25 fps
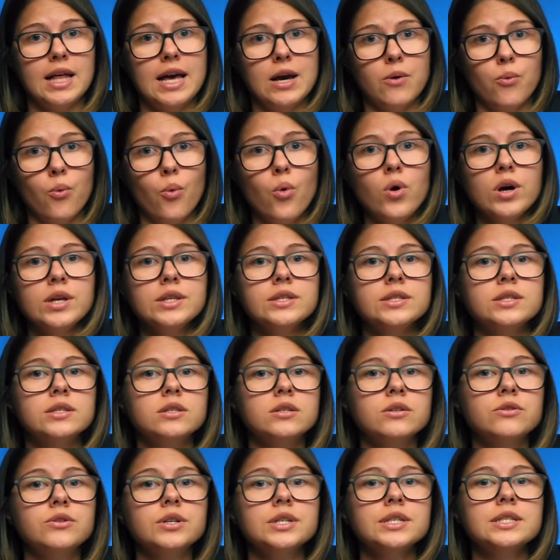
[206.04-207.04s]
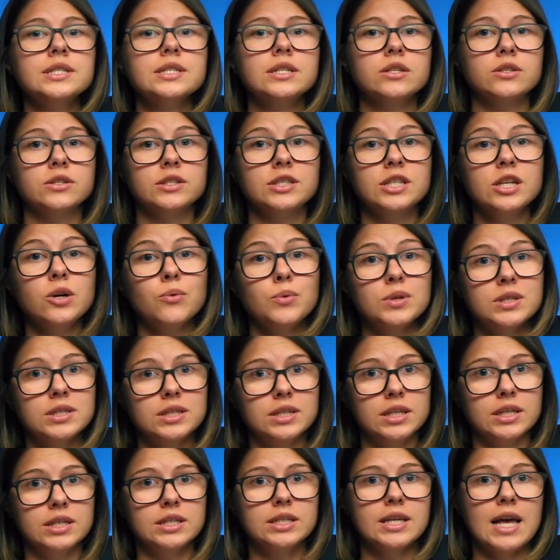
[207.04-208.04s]
avoid serious
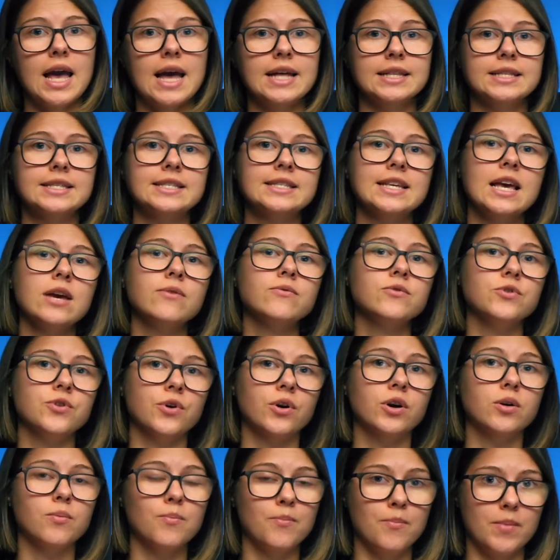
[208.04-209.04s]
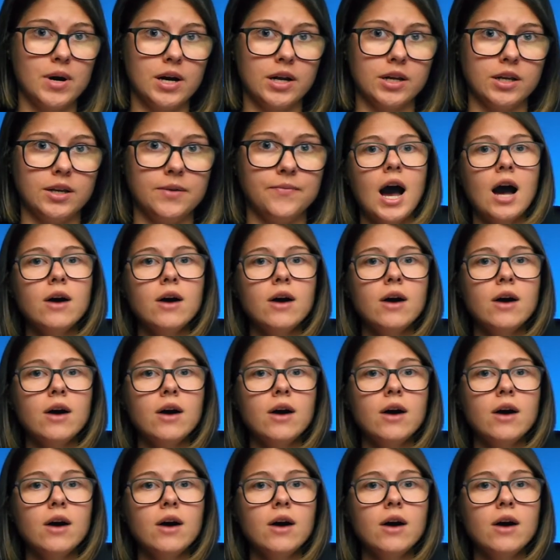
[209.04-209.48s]
consequences and save your money.